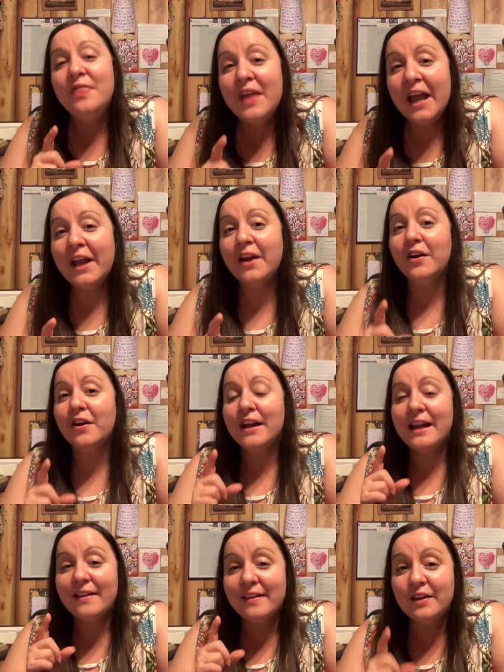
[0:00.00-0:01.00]
There
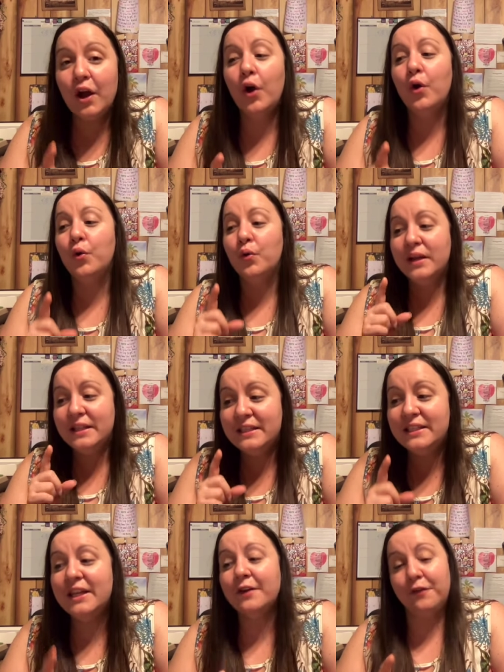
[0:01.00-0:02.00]
is no
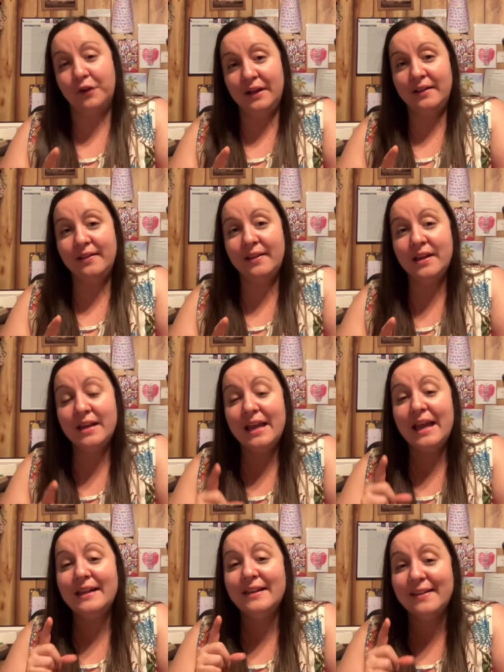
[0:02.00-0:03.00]
difference
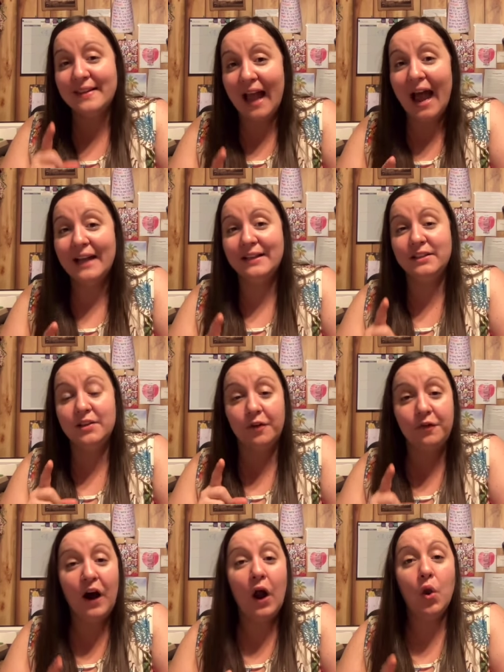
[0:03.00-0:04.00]
in deciding to
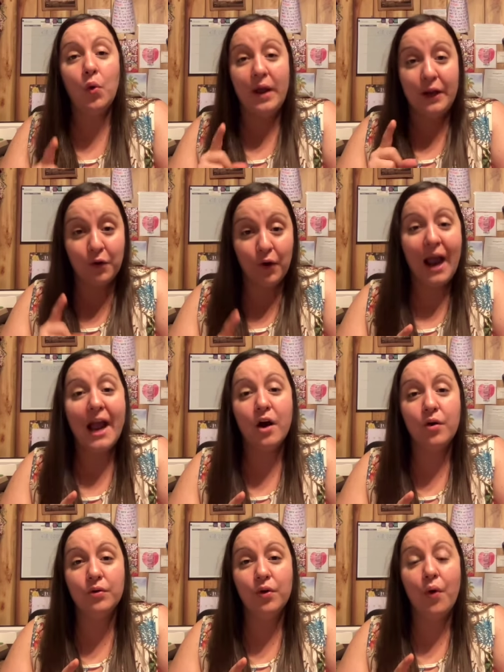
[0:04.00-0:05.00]
follow a
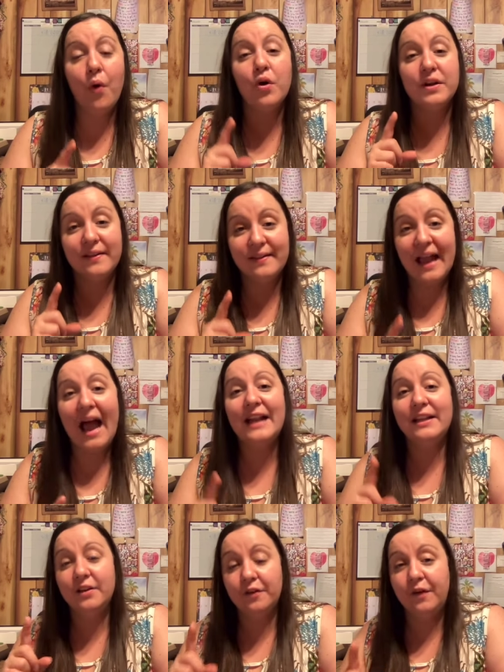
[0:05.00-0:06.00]
crowd or
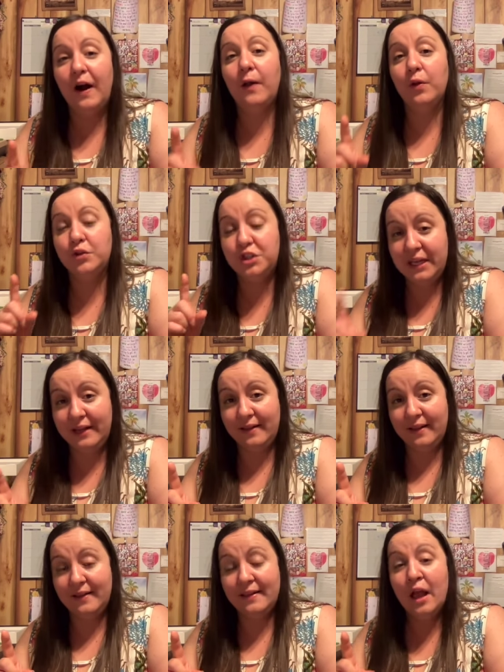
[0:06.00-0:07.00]
deciding to follow
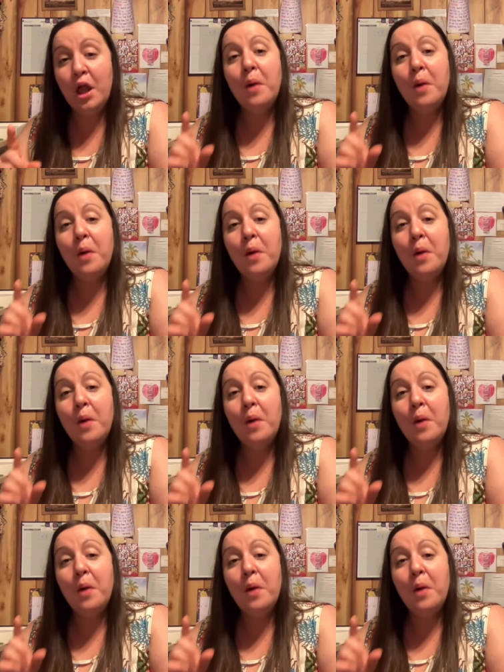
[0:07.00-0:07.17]
Jesus.